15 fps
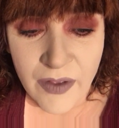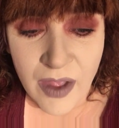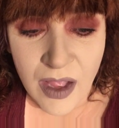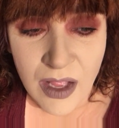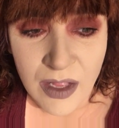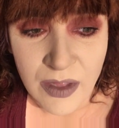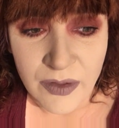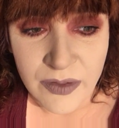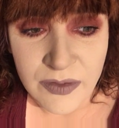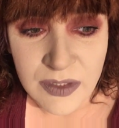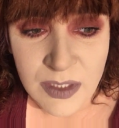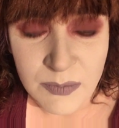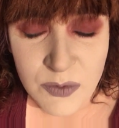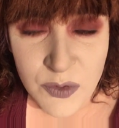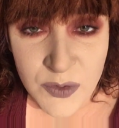uh,
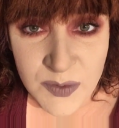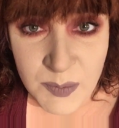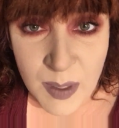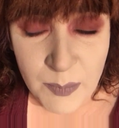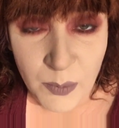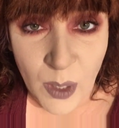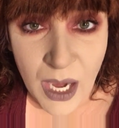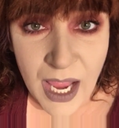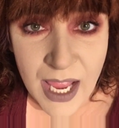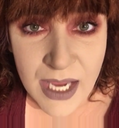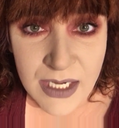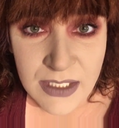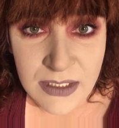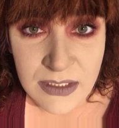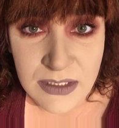the newspaper
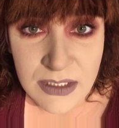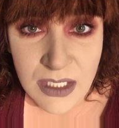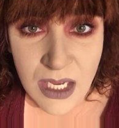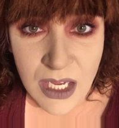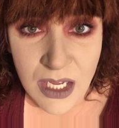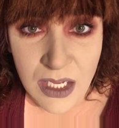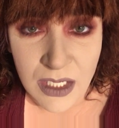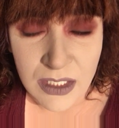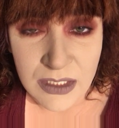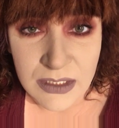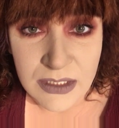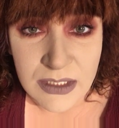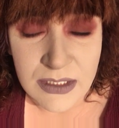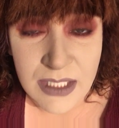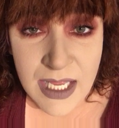and uh,
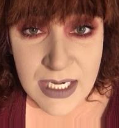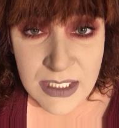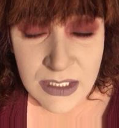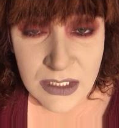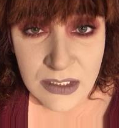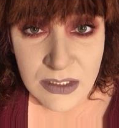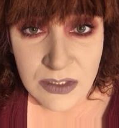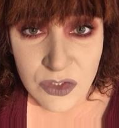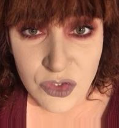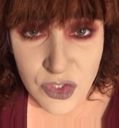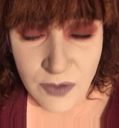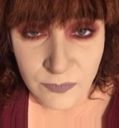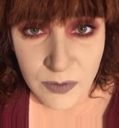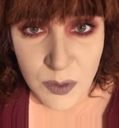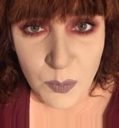then
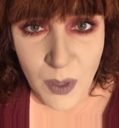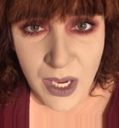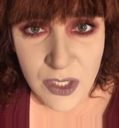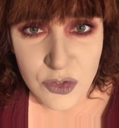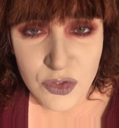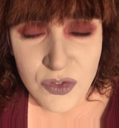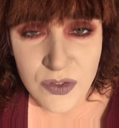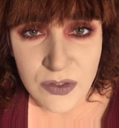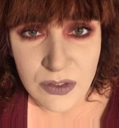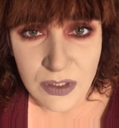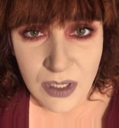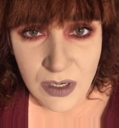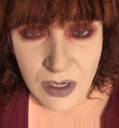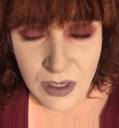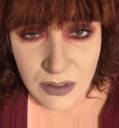Geoffrey Rush
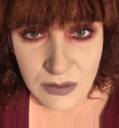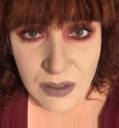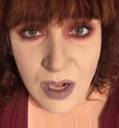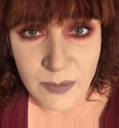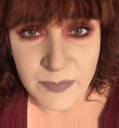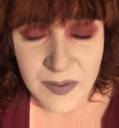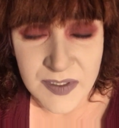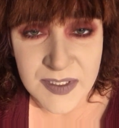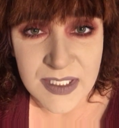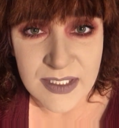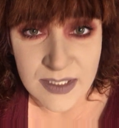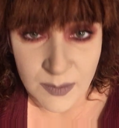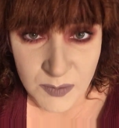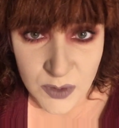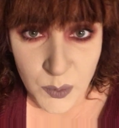obviously
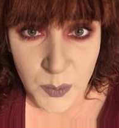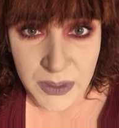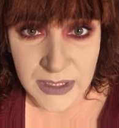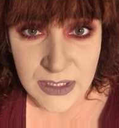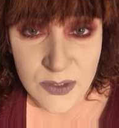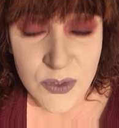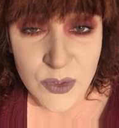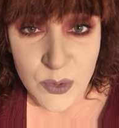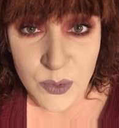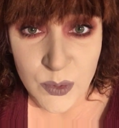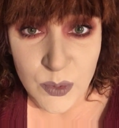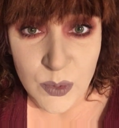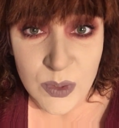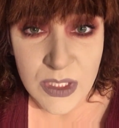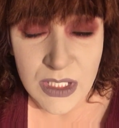subsequently
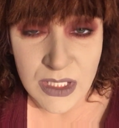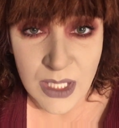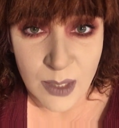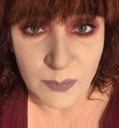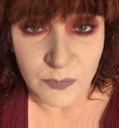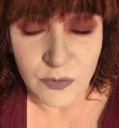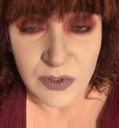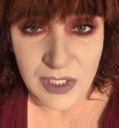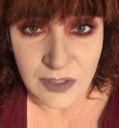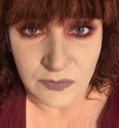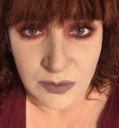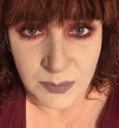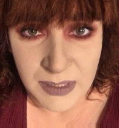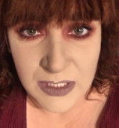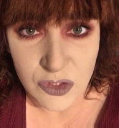sued them for
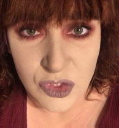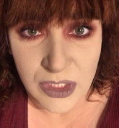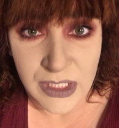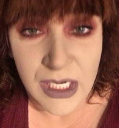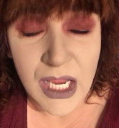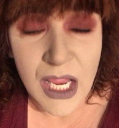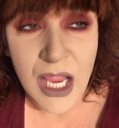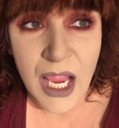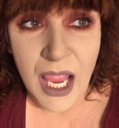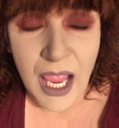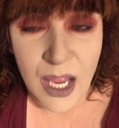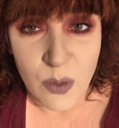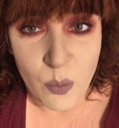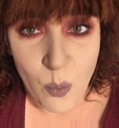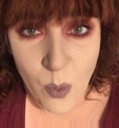defamation
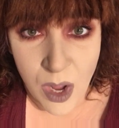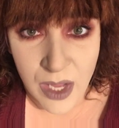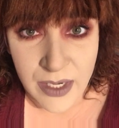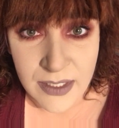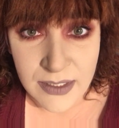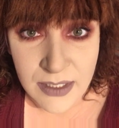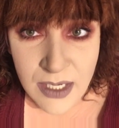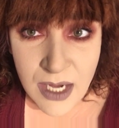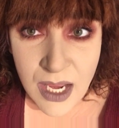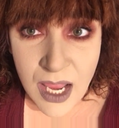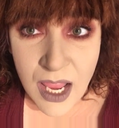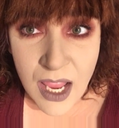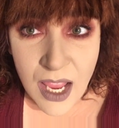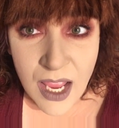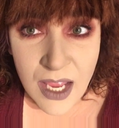and won
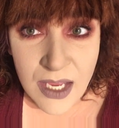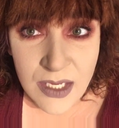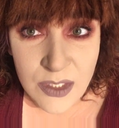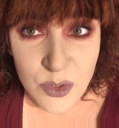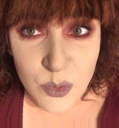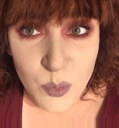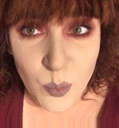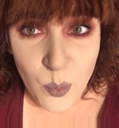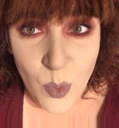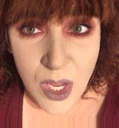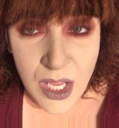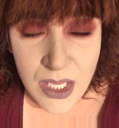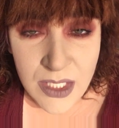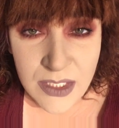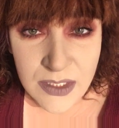and
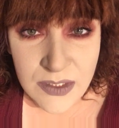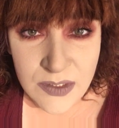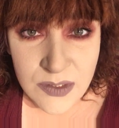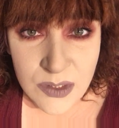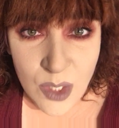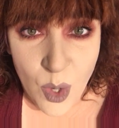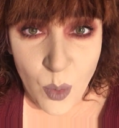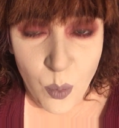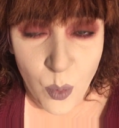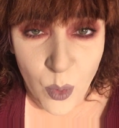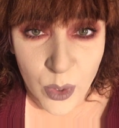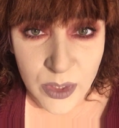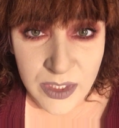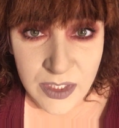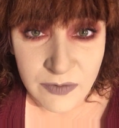was
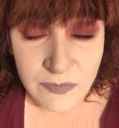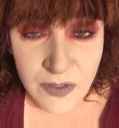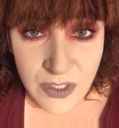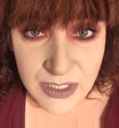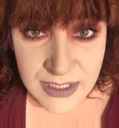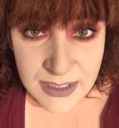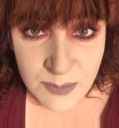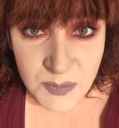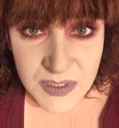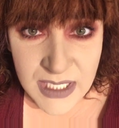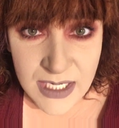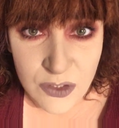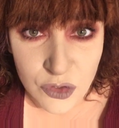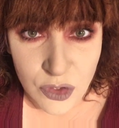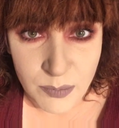awarded a very
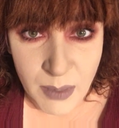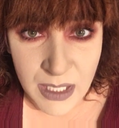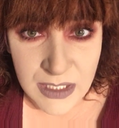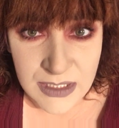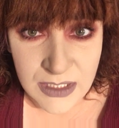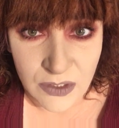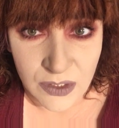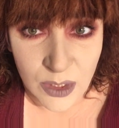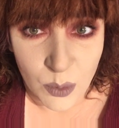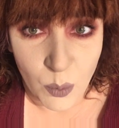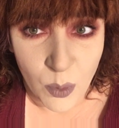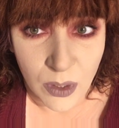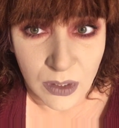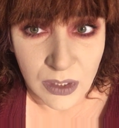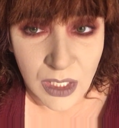substantial monetary
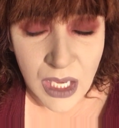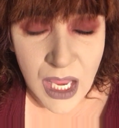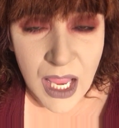award.